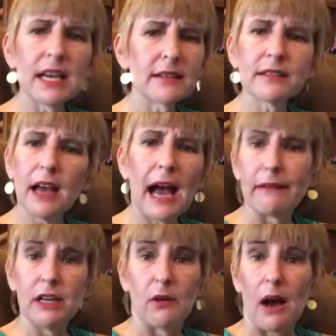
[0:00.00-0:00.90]
so I,
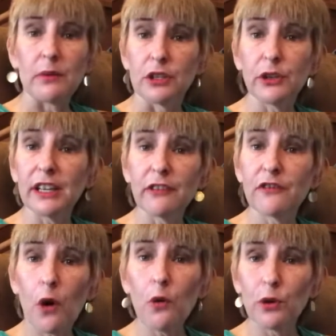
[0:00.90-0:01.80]
you know i was looking
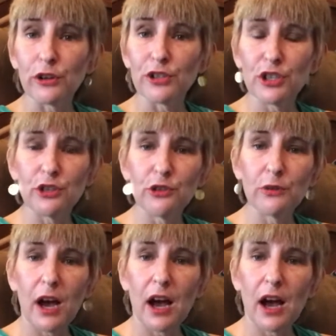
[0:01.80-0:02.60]
forward to